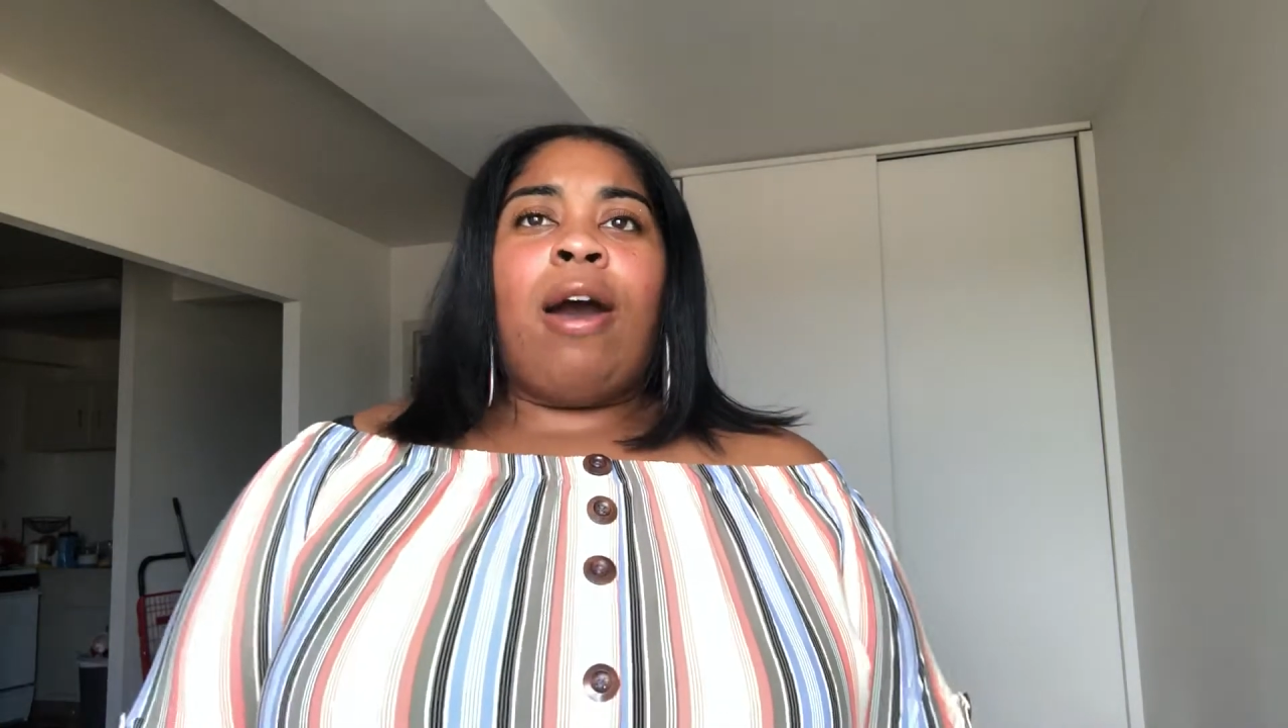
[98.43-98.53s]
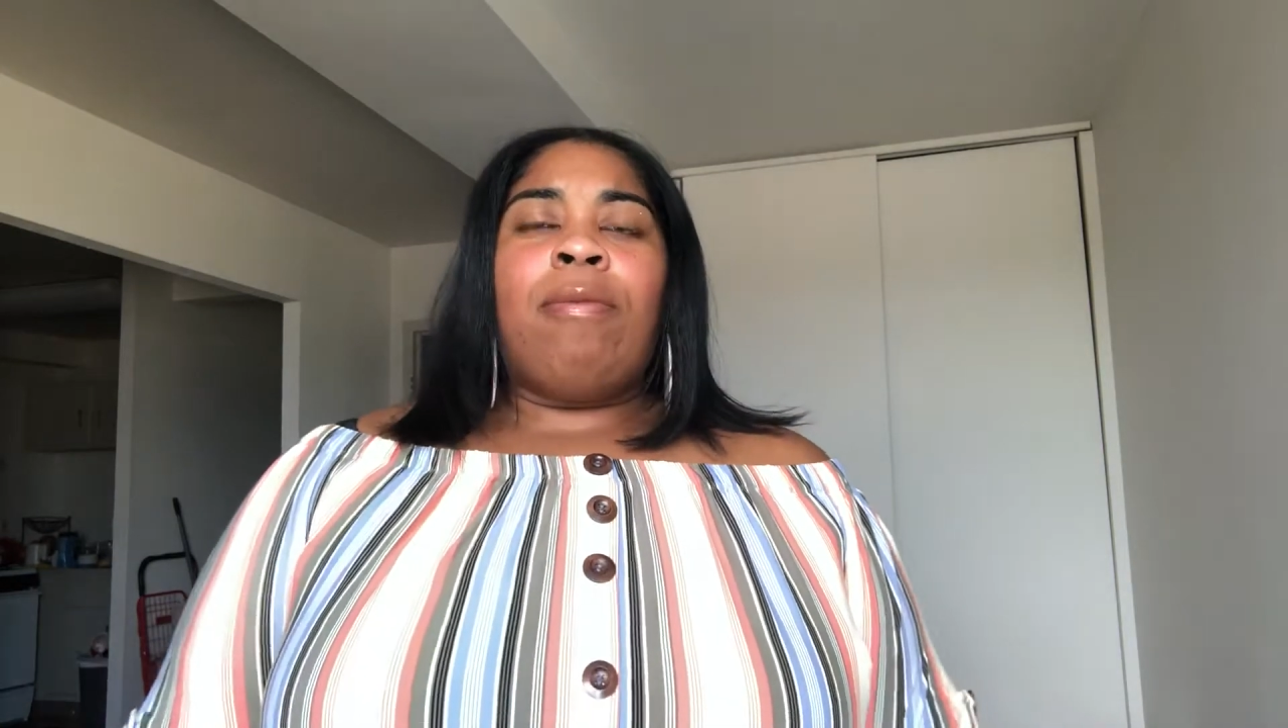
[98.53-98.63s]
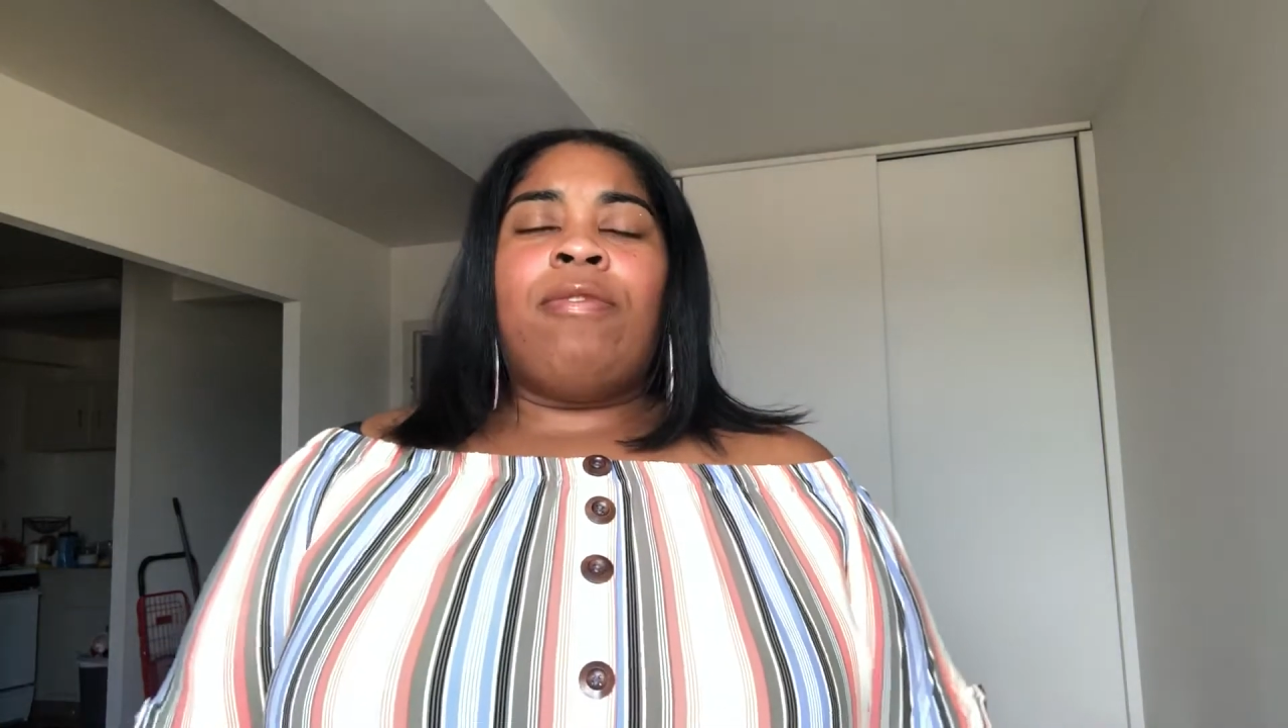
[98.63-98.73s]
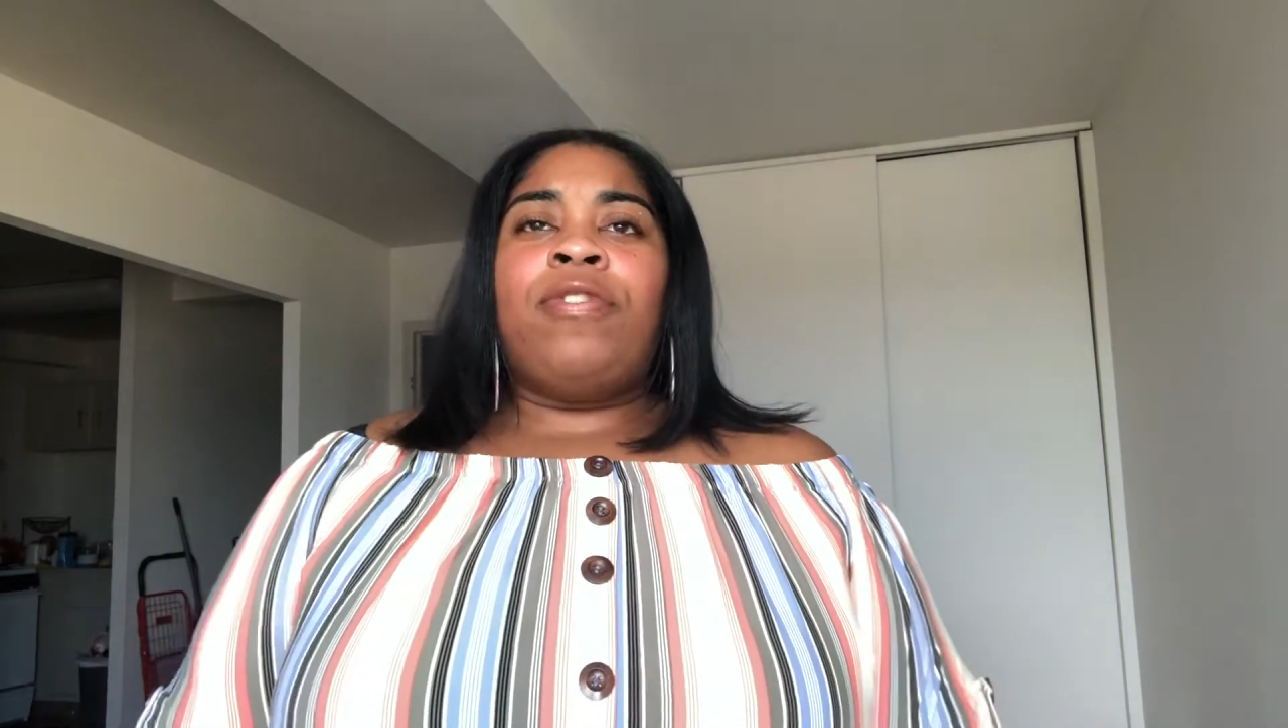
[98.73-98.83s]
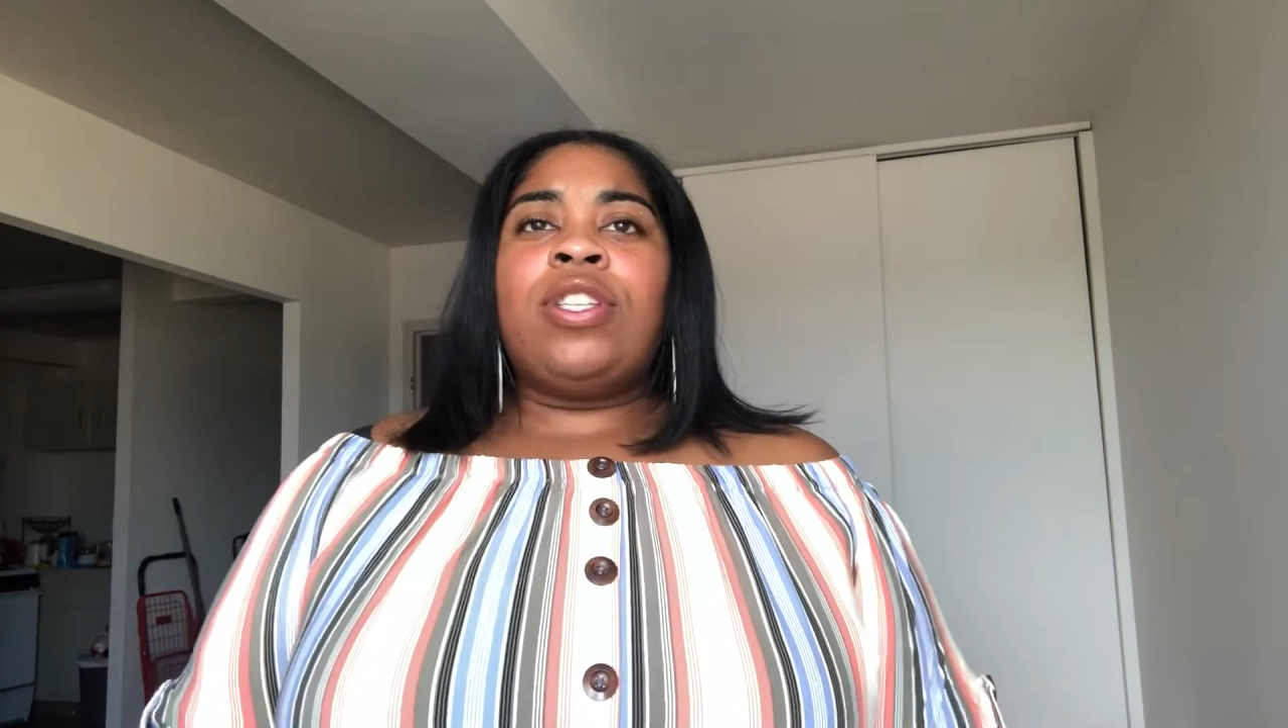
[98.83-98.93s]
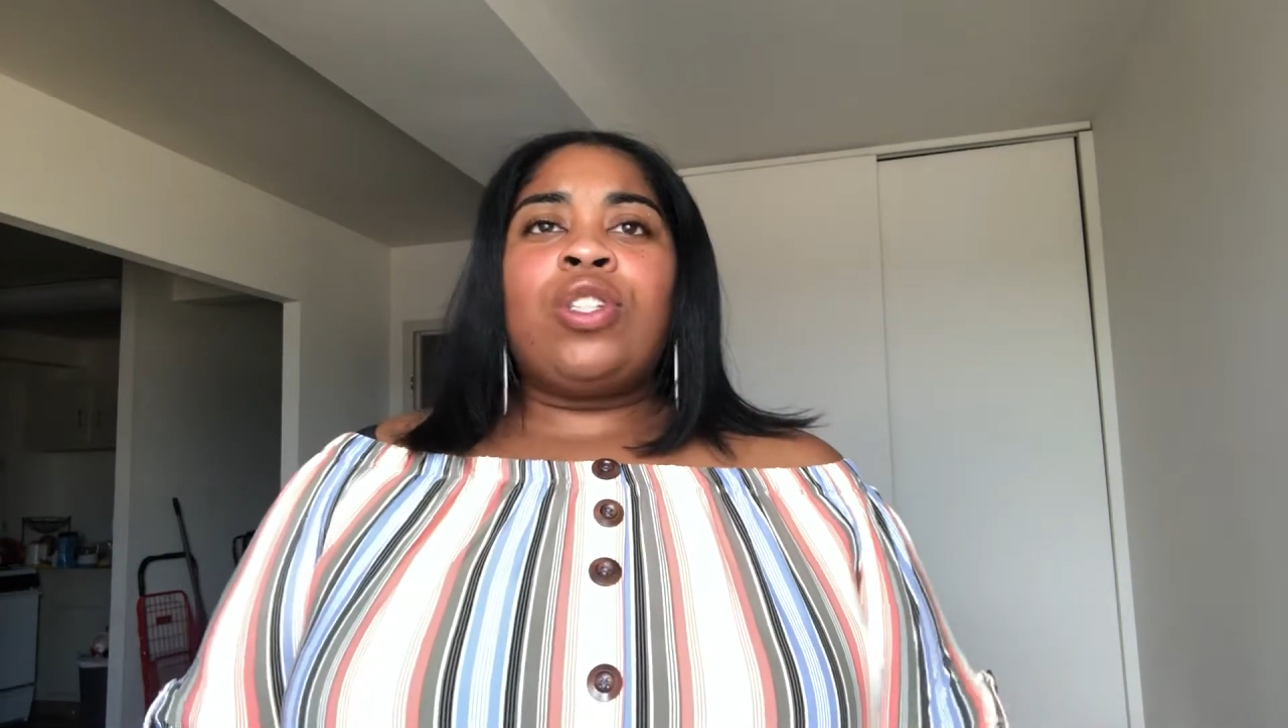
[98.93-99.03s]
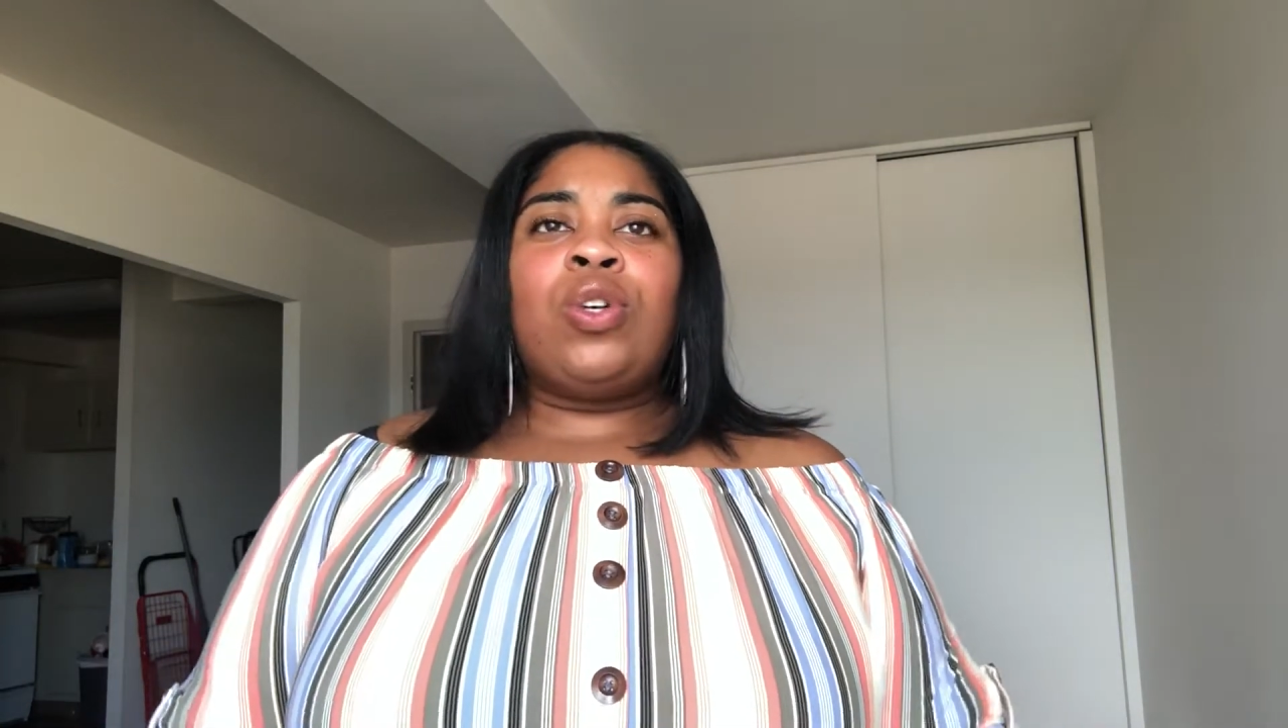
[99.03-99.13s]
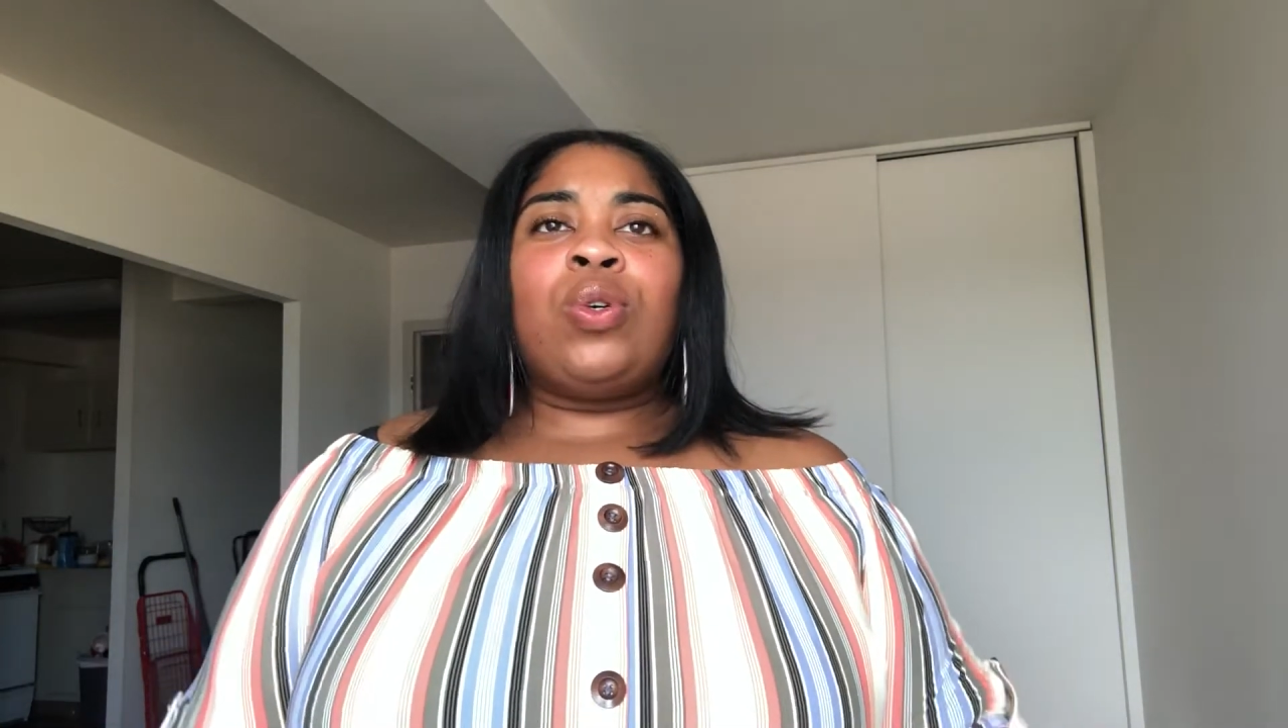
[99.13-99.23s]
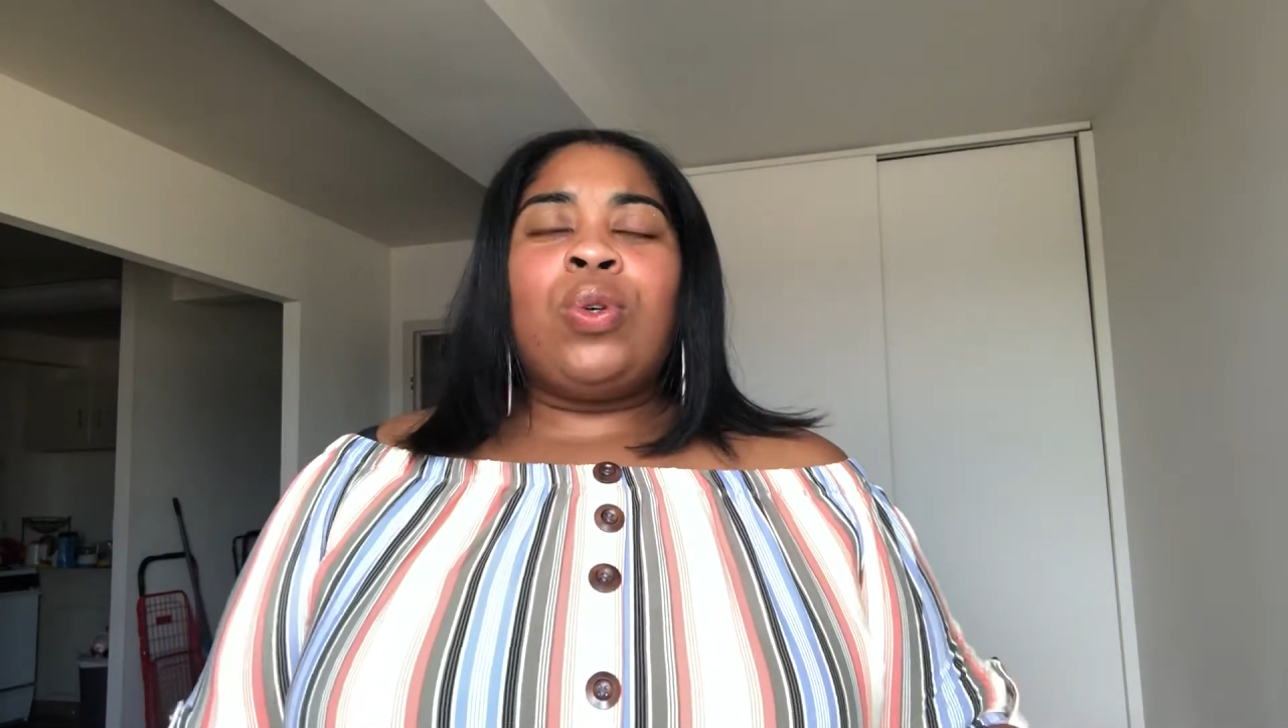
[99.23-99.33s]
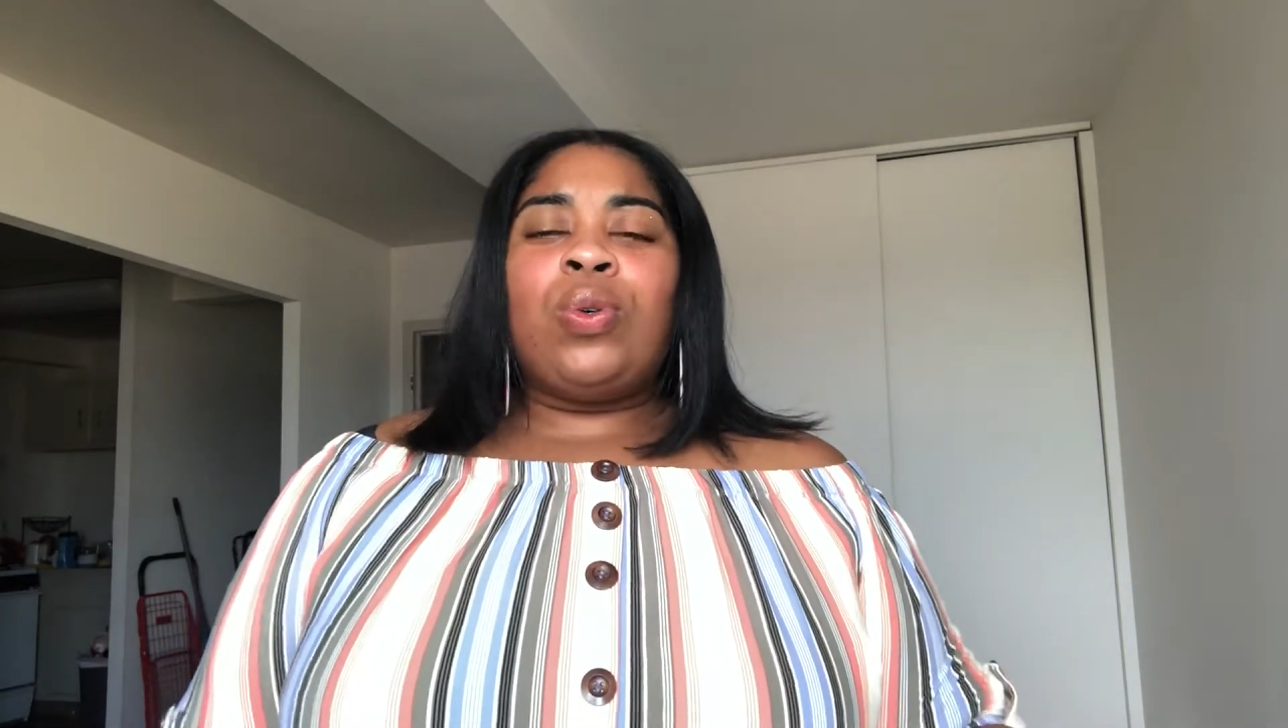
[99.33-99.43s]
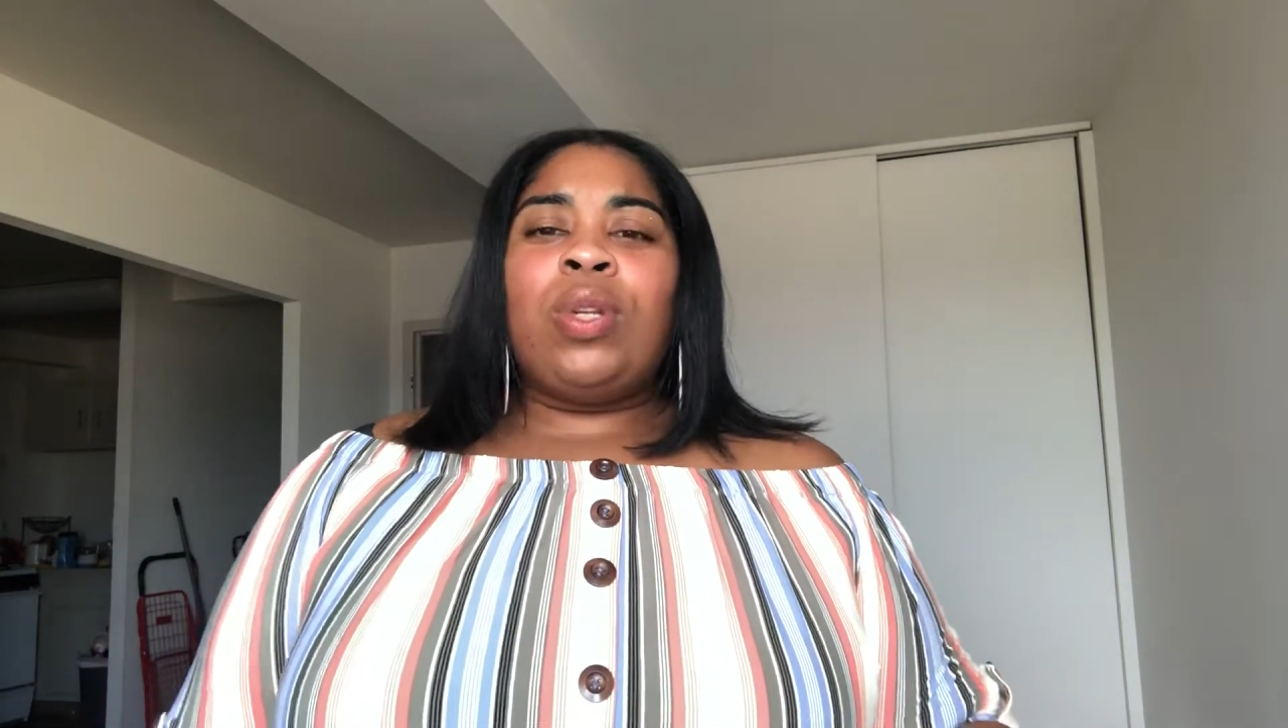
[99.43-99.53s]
Physical